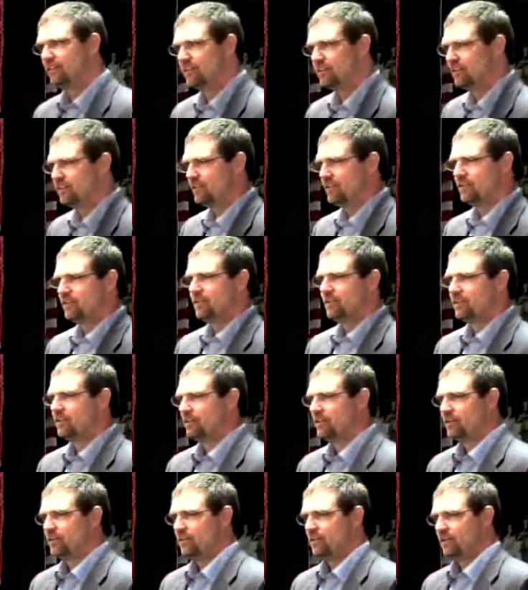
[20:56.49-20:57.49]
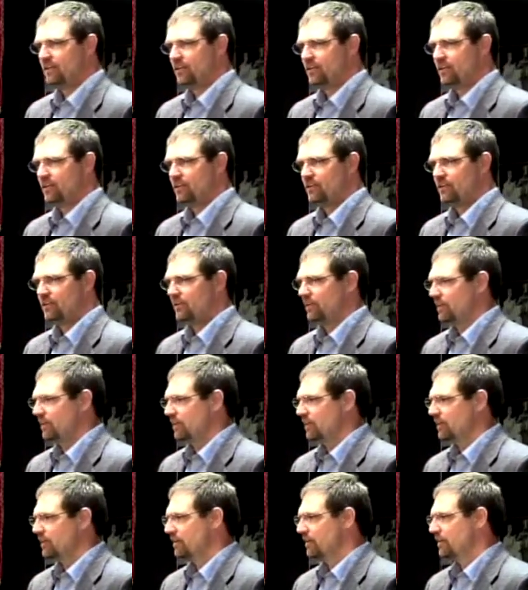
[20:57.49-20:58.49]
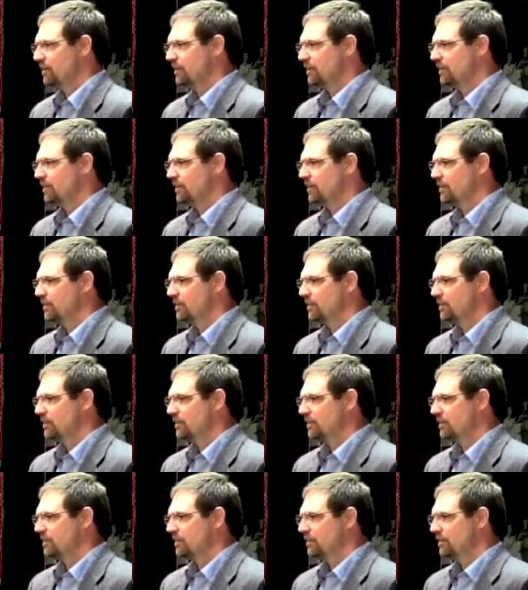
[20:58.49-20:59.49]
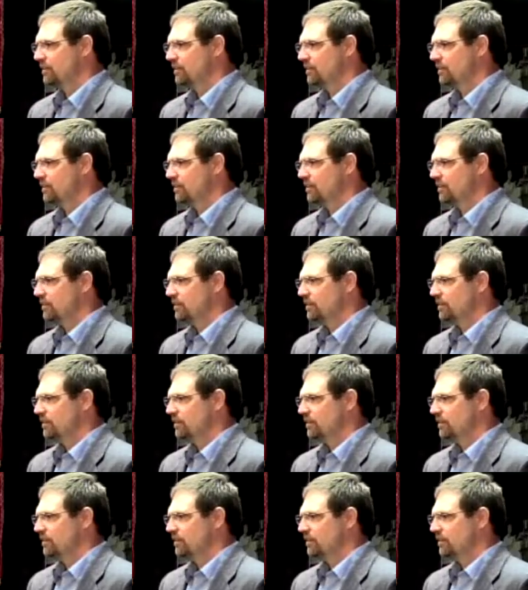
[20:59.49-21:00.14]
No one is speaking in this clip.